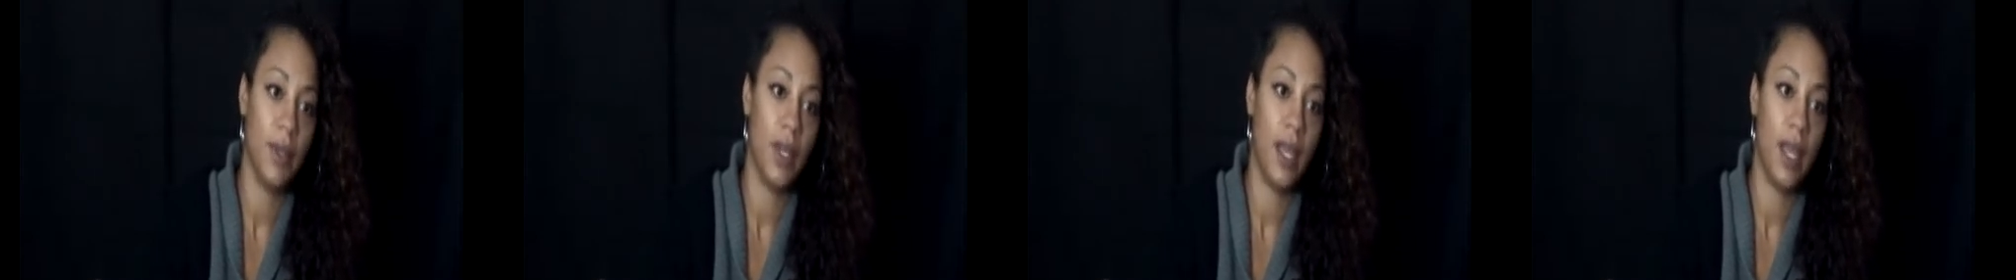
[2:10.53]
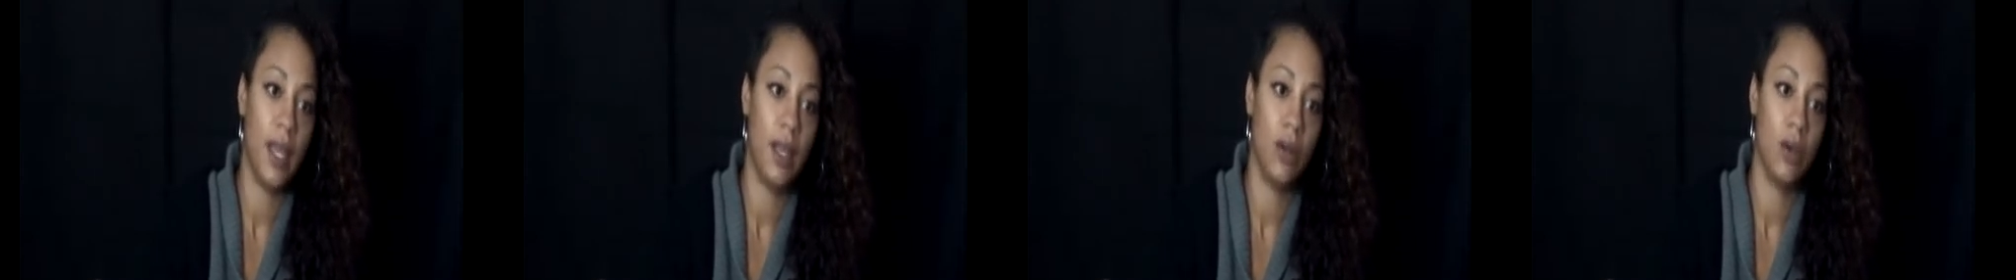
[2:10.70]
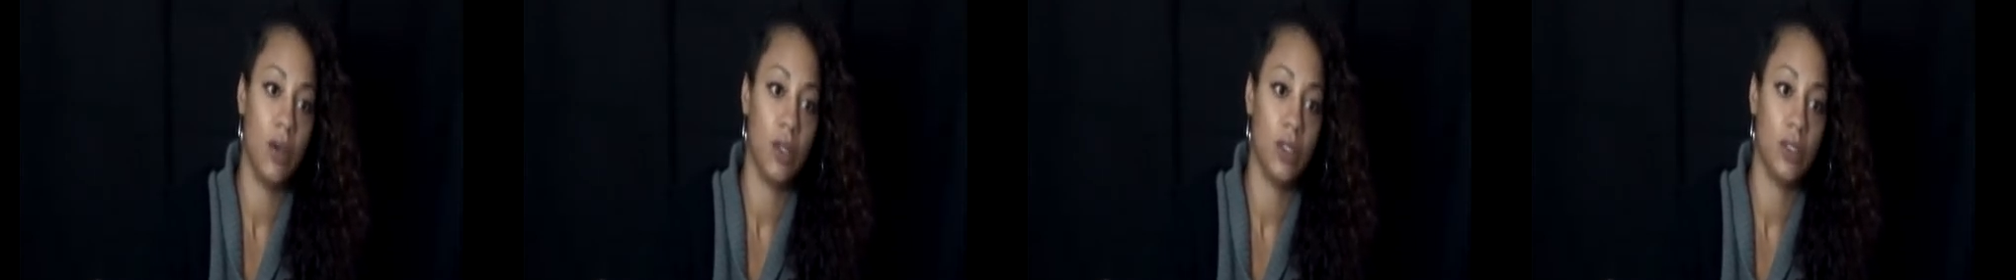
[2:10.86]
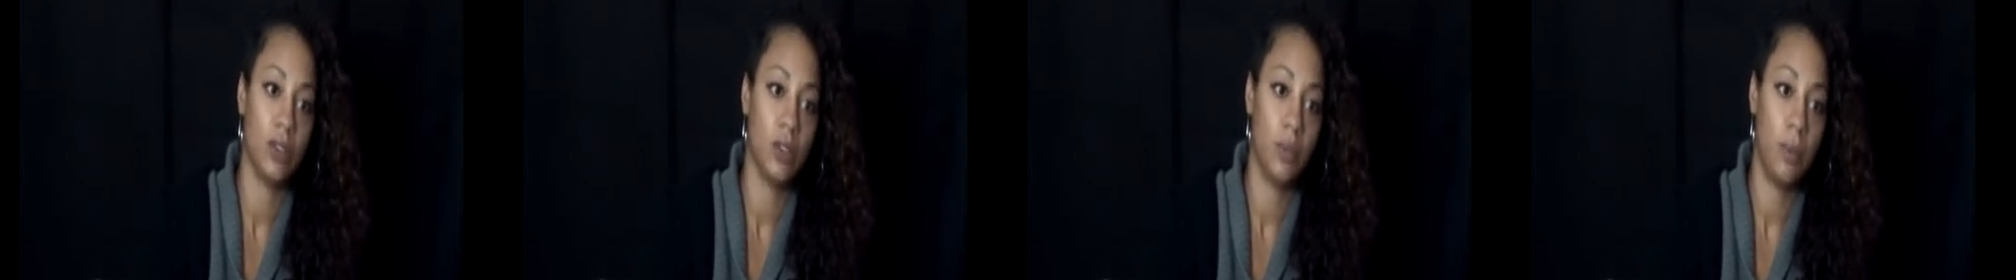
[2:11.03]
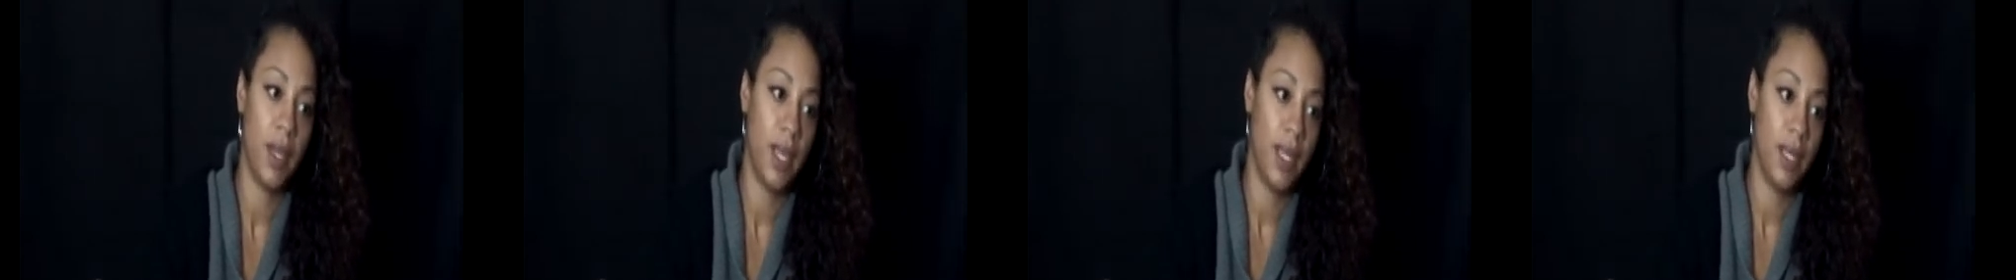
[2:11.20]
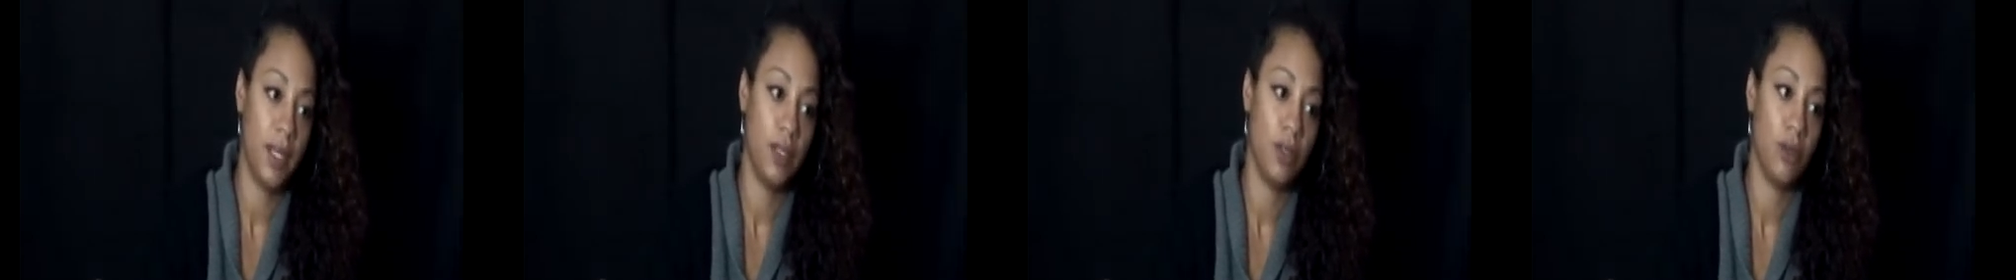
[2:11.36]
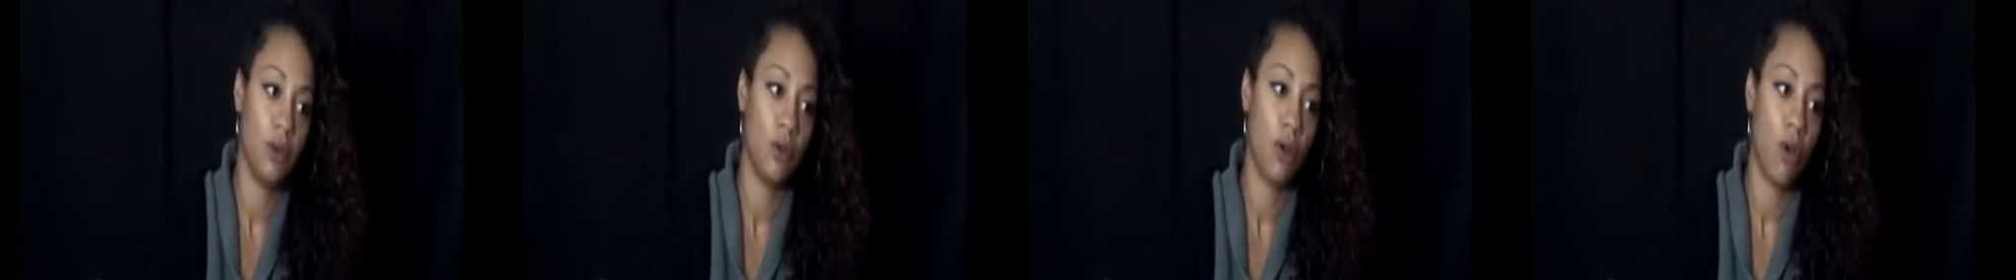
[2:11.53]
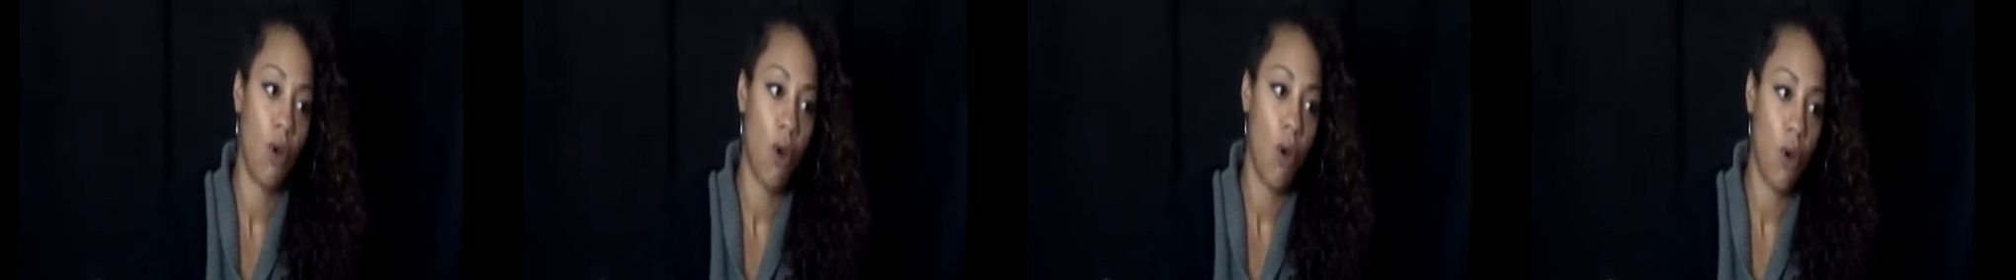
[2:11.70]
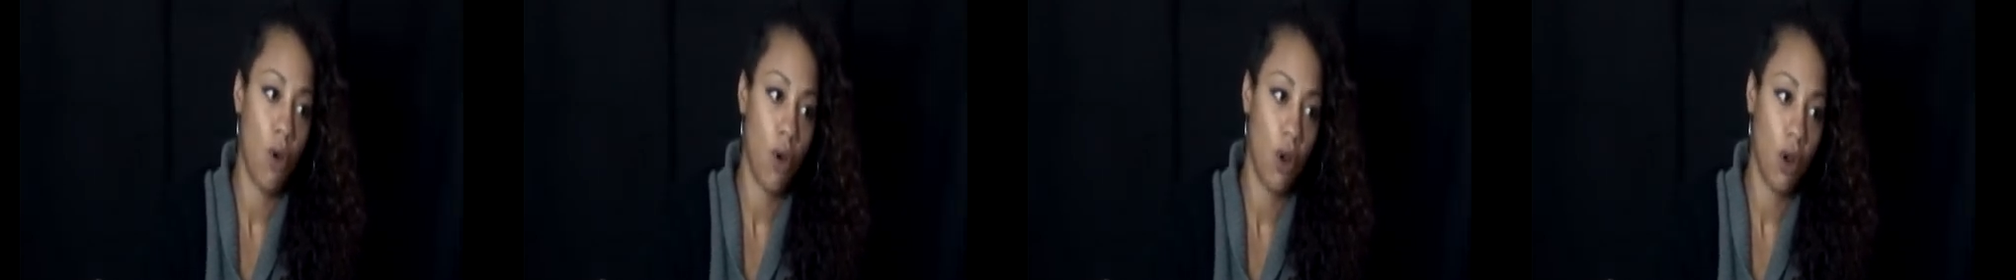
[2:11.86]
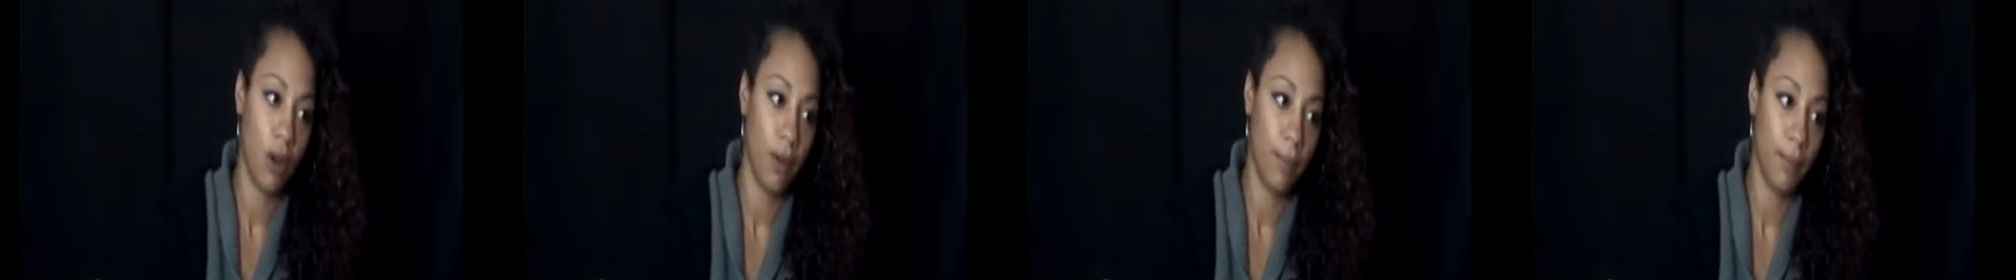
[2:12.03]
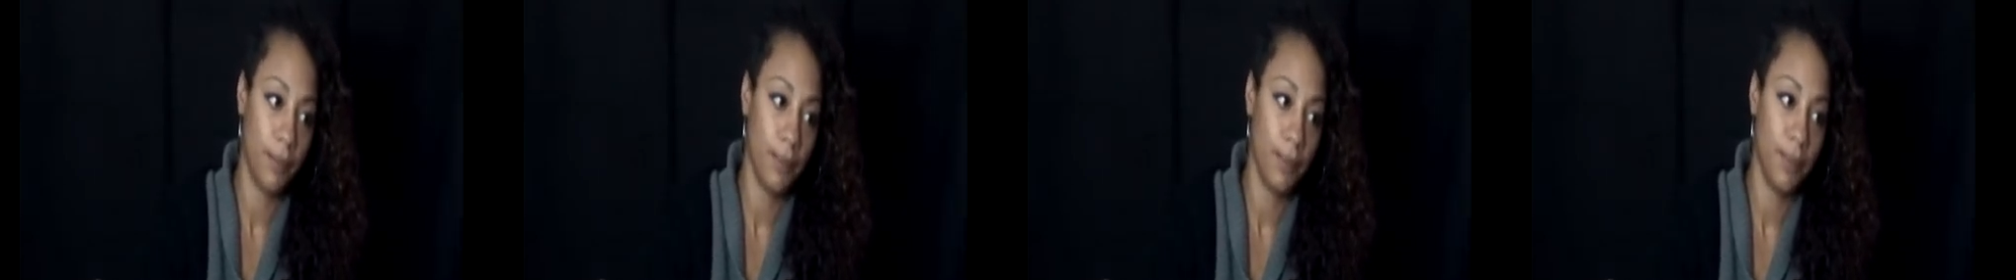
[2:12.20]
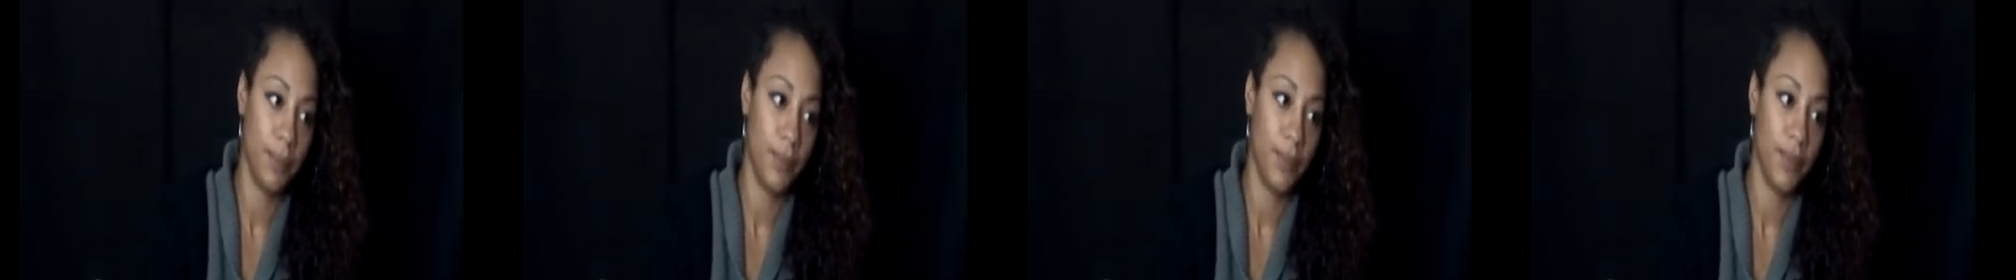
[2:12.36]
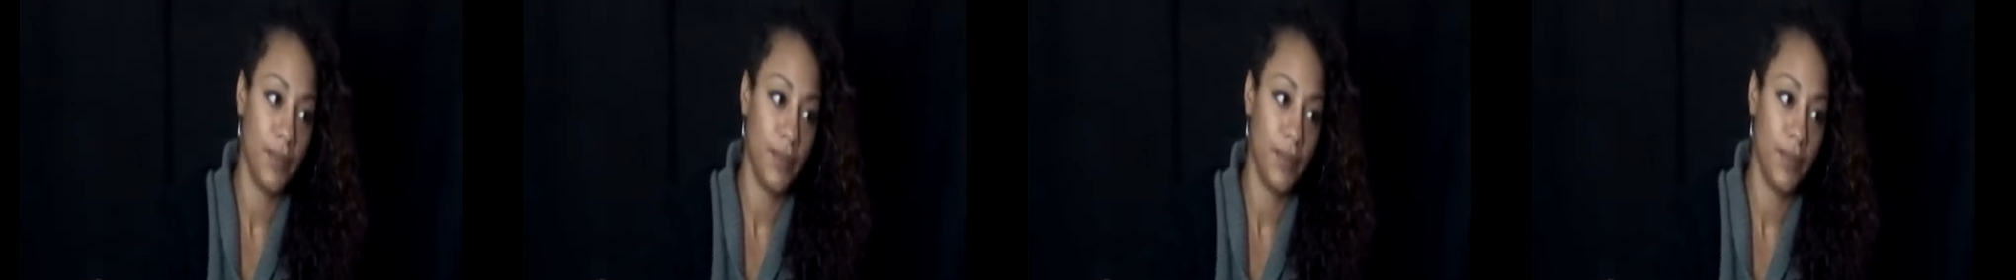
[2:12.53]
and also pain in her arm.